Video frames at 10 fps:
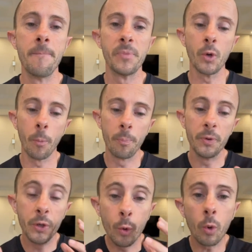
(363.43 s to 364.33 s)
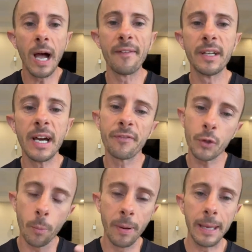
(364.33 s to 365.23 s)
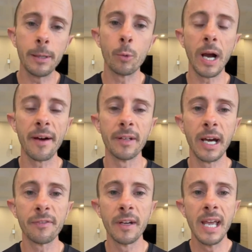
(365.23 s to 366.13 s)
you will have enough, your baby will have enough,